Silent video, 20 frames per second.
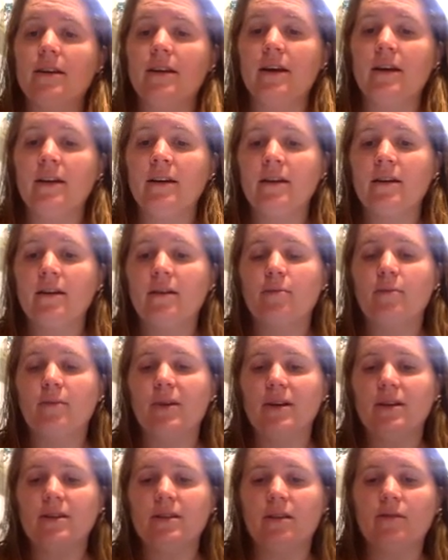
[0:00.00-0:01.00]
again, give
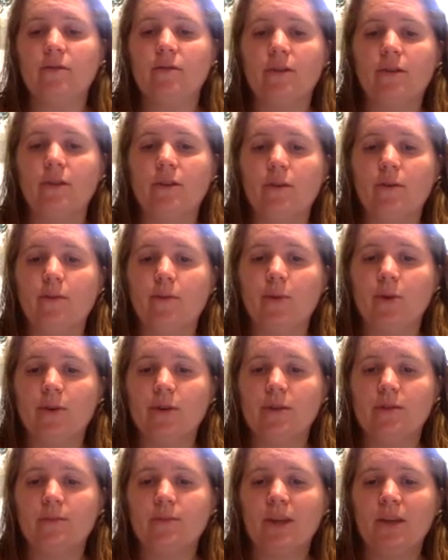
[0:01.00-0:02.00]
myself a little more
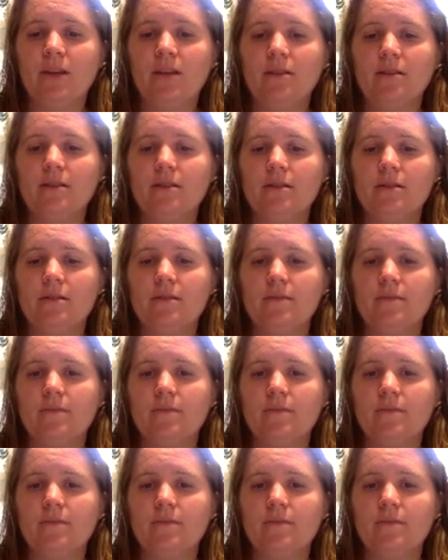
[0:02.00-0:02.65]
space.